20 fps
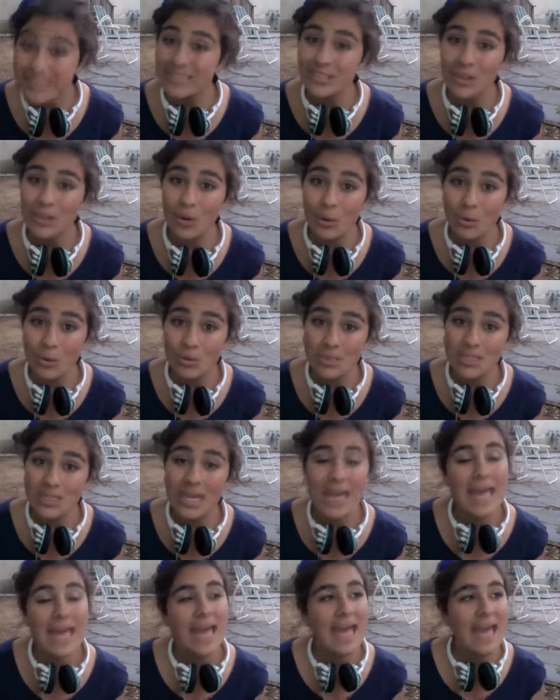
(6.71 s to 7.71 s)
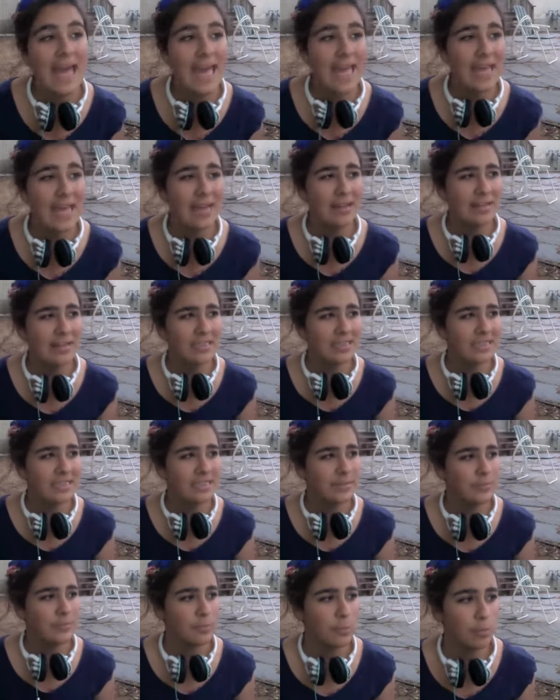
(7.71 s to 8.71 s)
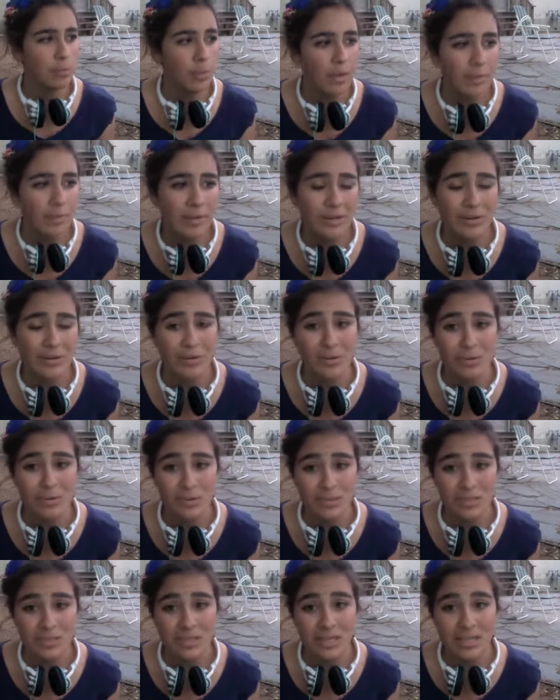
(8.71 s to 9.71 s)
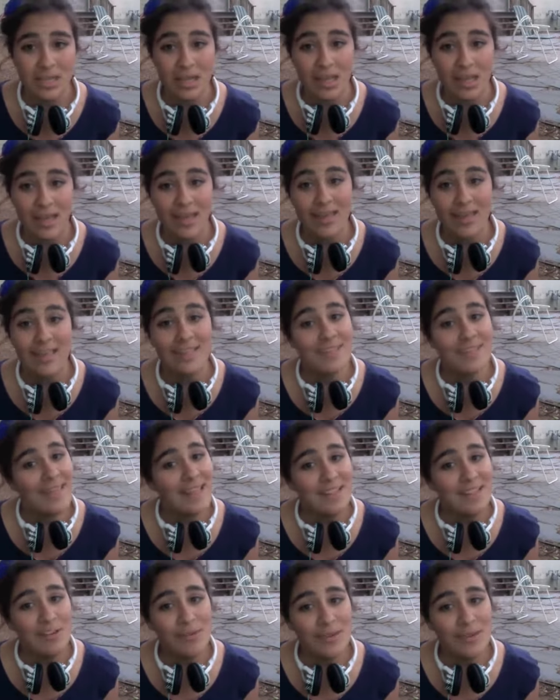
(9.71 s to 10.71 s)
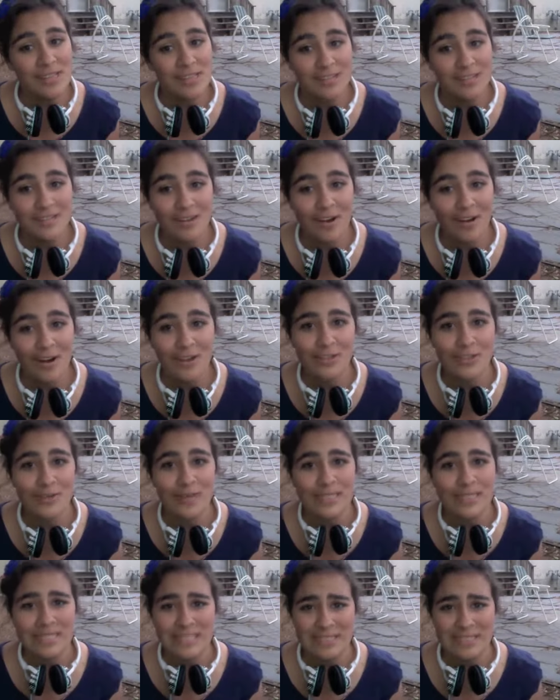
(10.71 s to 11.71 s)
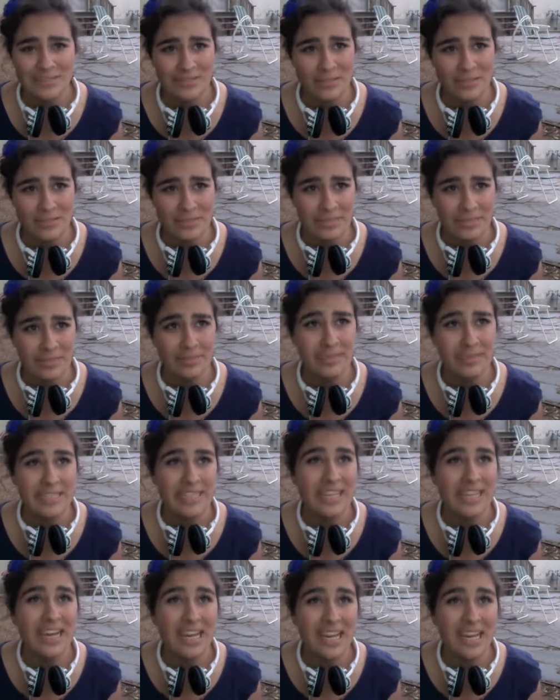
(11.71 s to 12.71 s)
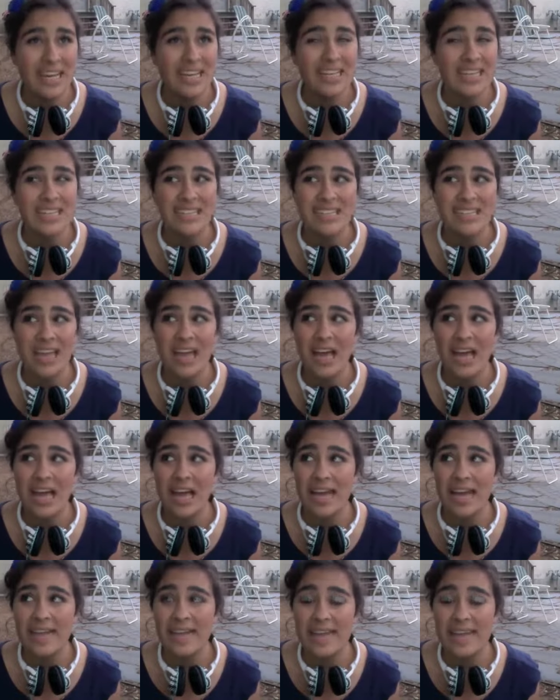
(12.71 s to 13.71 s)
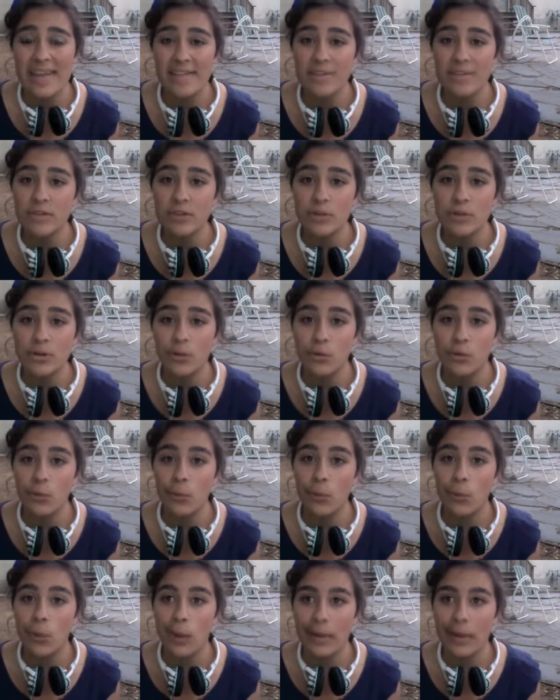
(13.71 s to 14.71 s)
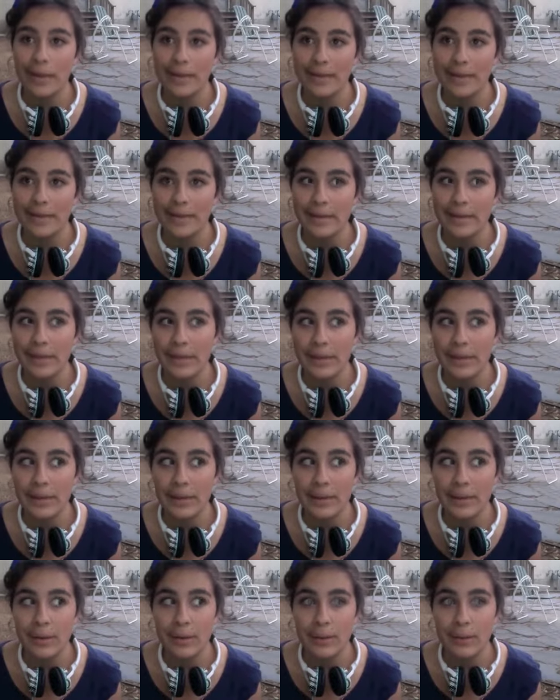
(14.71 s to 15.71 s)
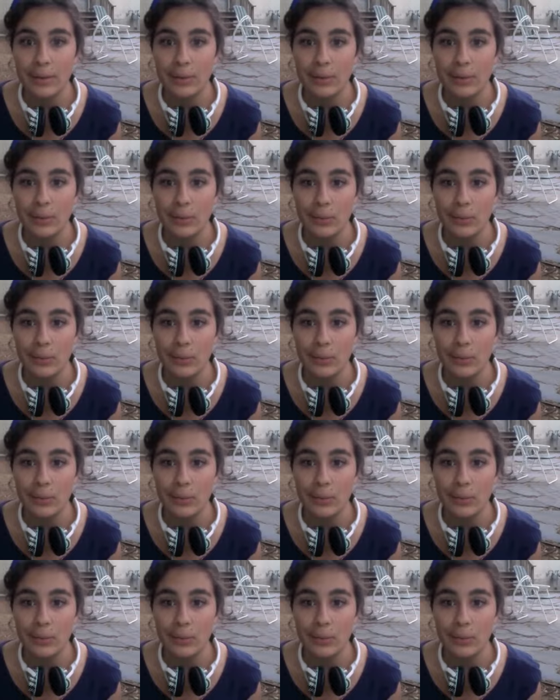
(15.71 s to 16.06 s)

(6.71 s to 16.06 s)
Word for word: goals. And let's see, what are my goals? That's always a hard question for me because I never quite know.